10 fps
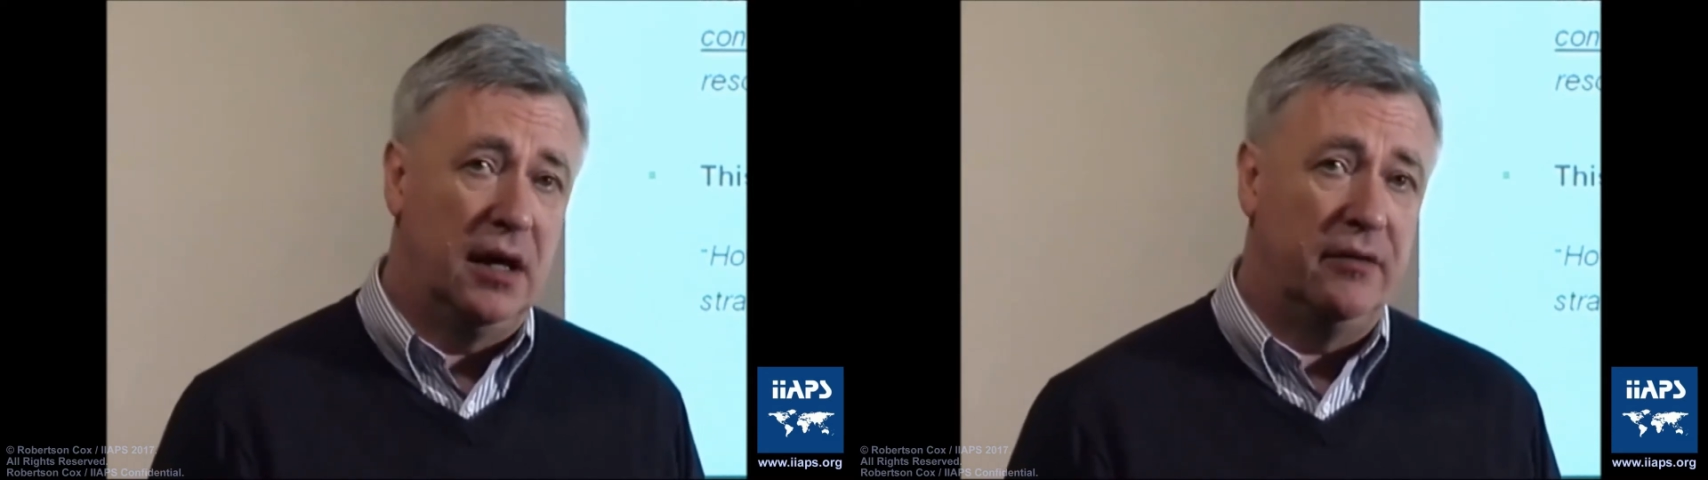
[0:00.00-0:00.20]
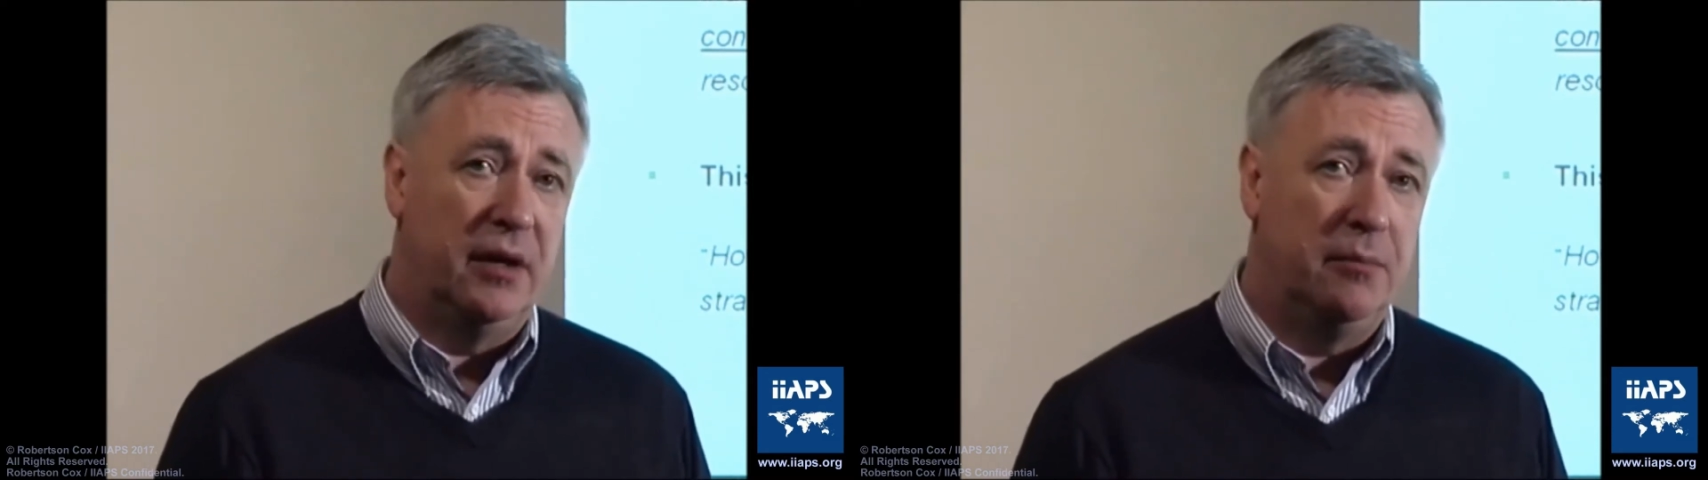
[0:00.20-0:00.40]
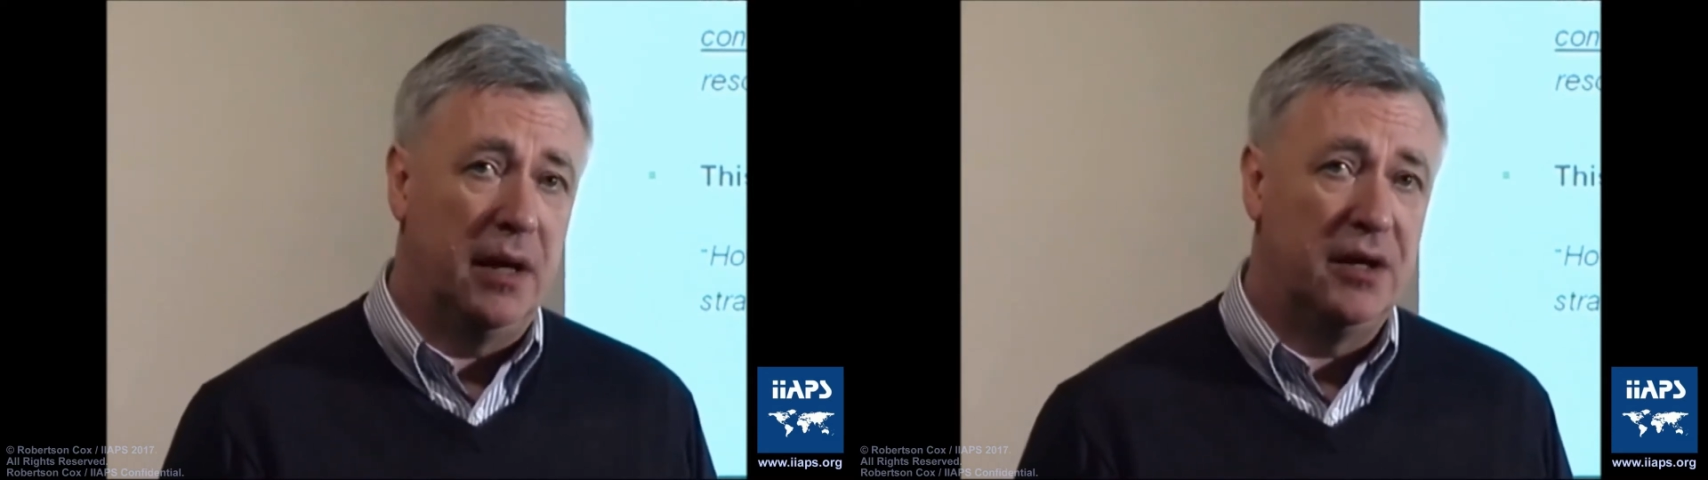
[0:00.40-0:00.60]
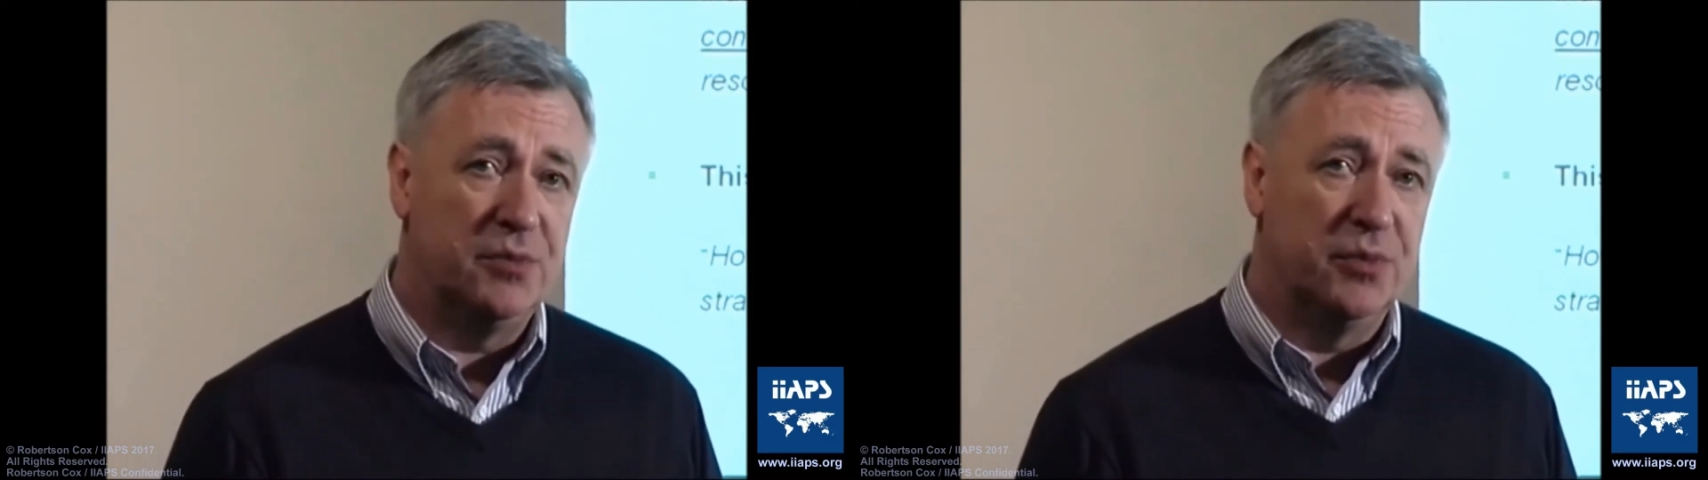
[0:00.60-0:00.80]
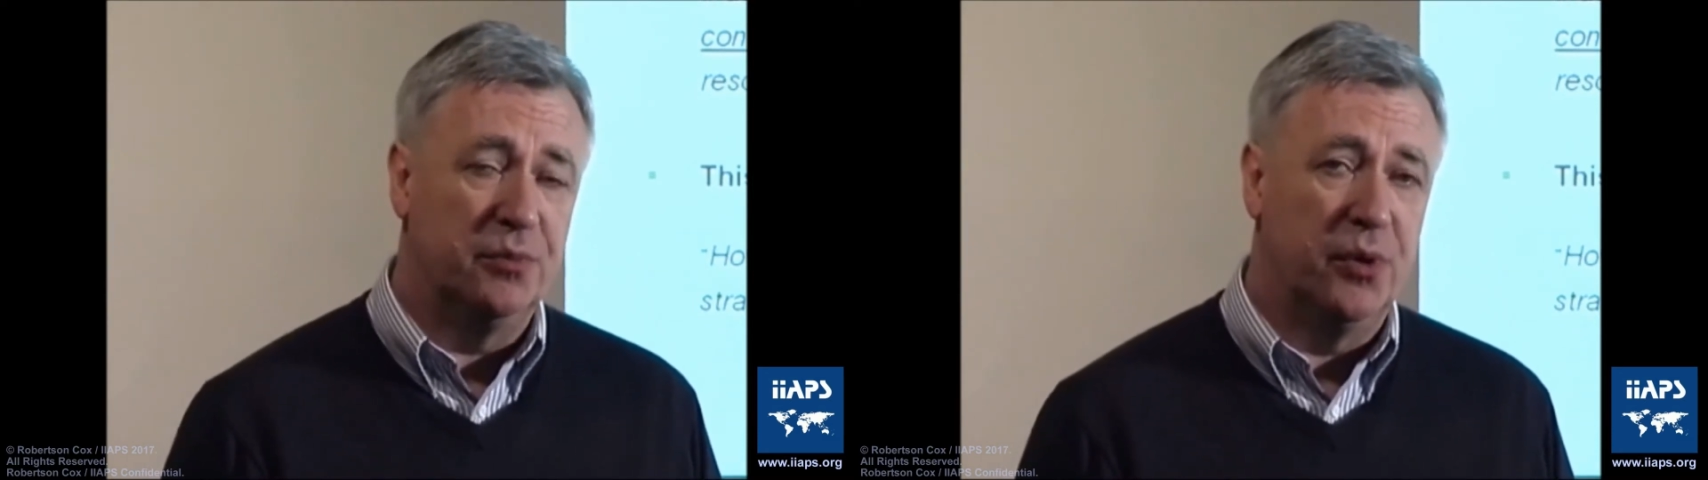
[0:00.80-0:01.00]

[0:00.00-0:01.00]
have a management